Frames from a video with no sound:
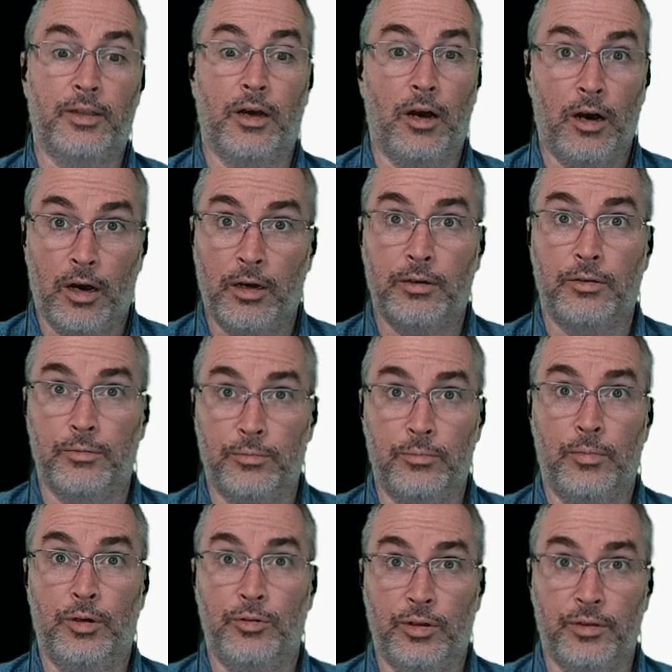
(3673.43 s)
the
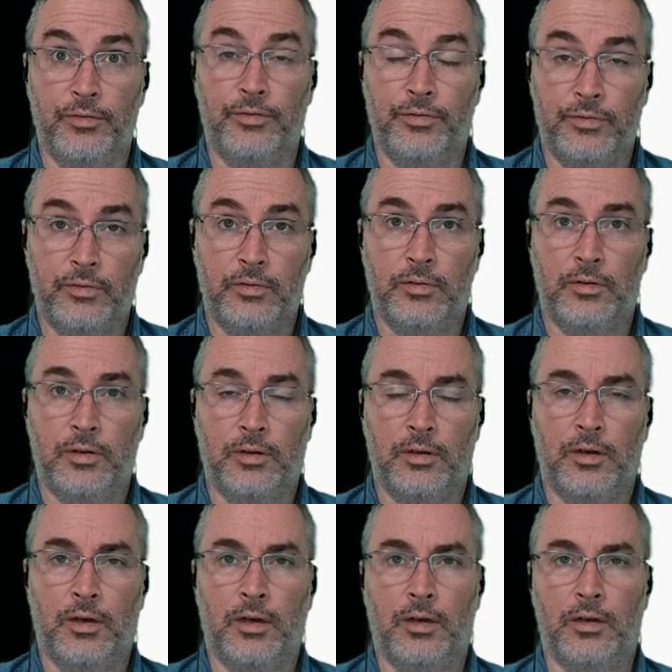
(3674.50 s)
automotive
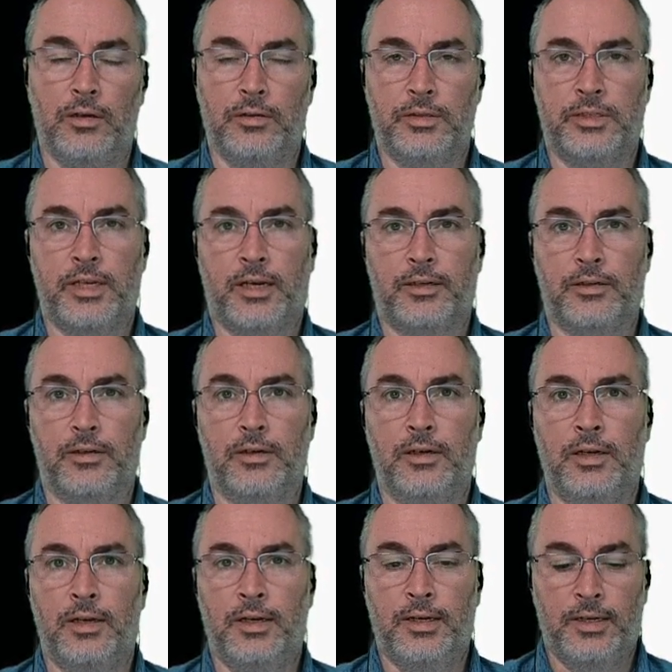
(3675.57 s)
sector
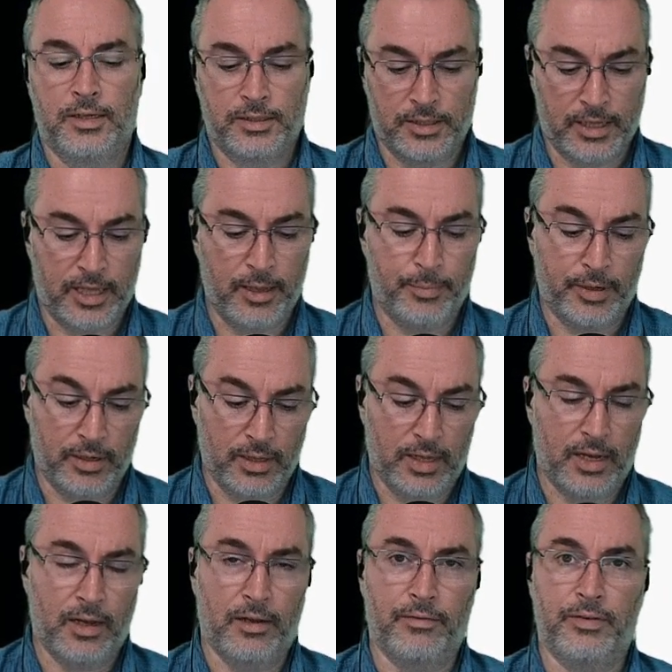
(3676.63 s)
to keep it
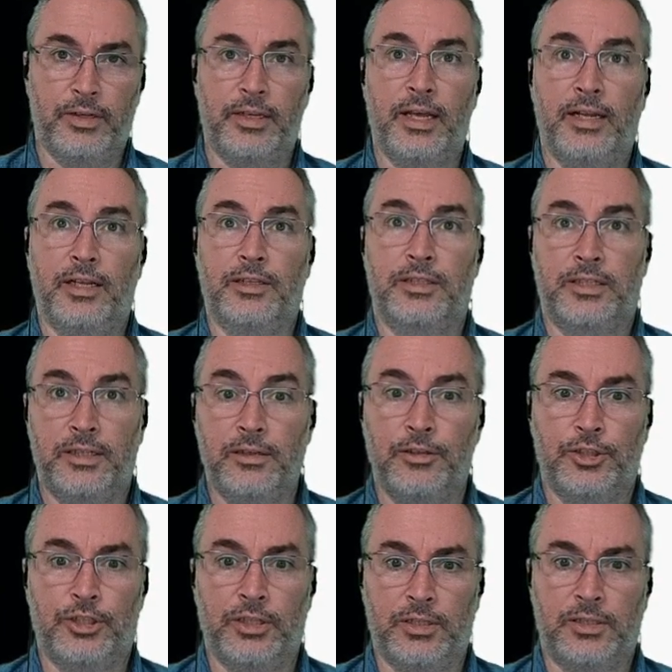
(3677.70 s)
alive, and yet it still
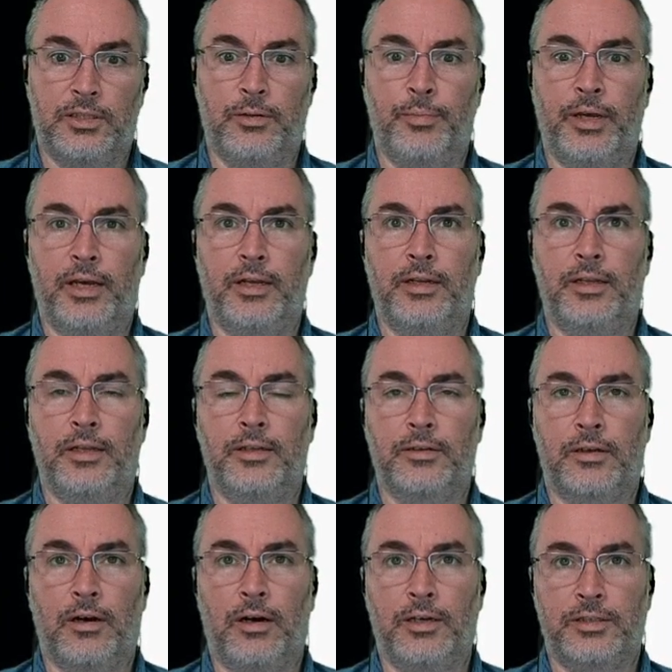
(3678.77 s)
shits the bed and
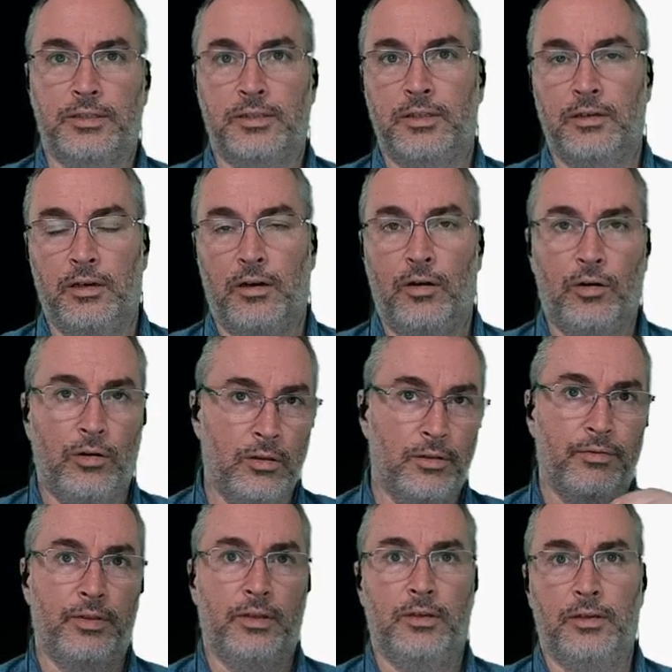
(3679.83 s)
costs all
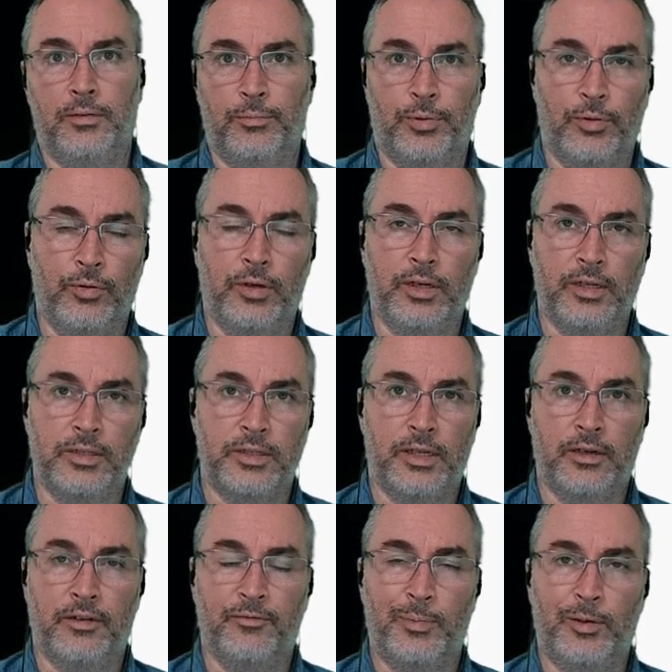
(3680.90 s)
of the employees that
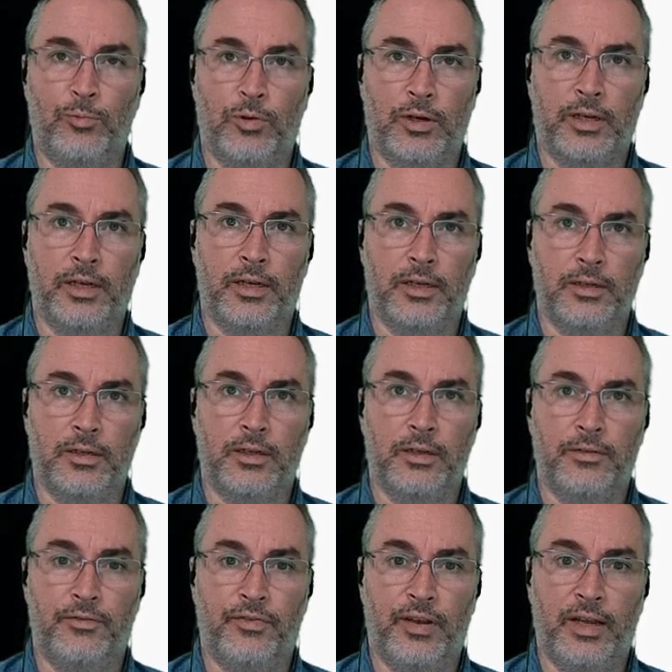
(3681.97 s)
have been working in
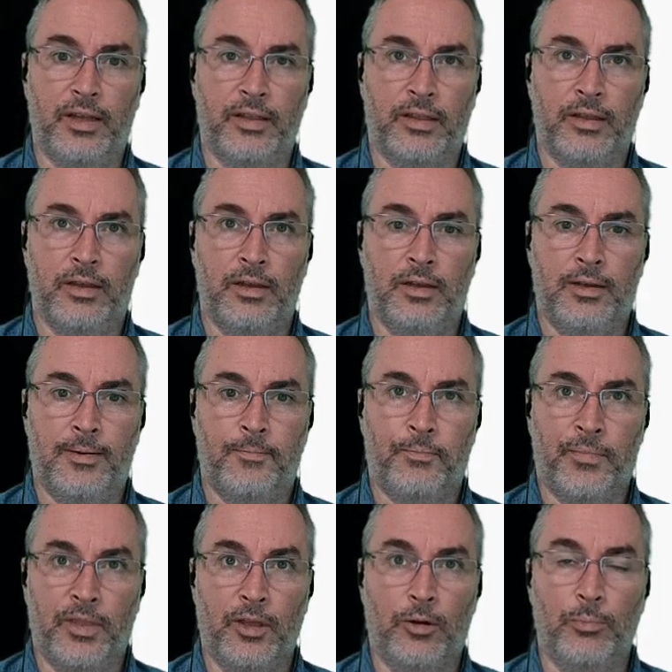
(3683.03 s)
good faith
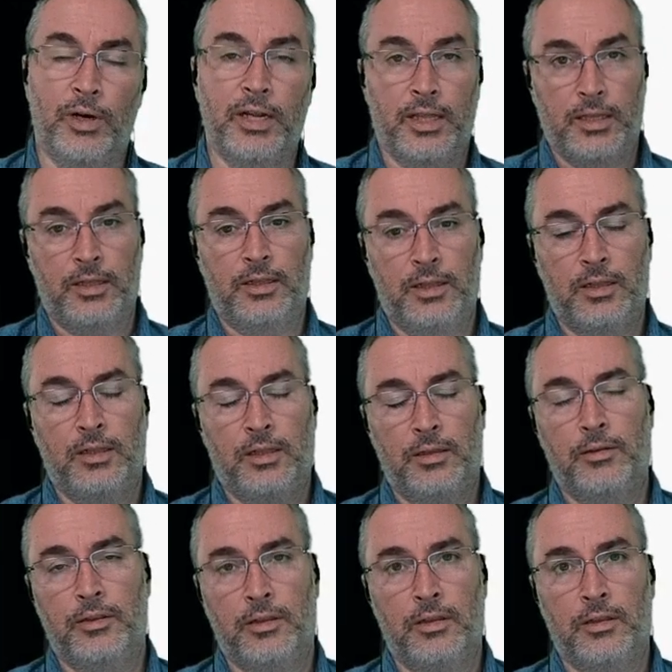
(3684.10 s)
their money.
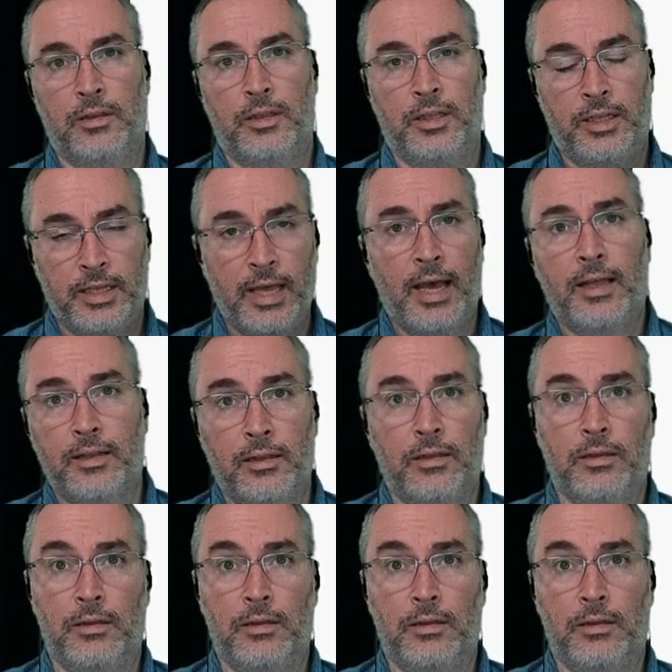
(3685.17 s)
Yet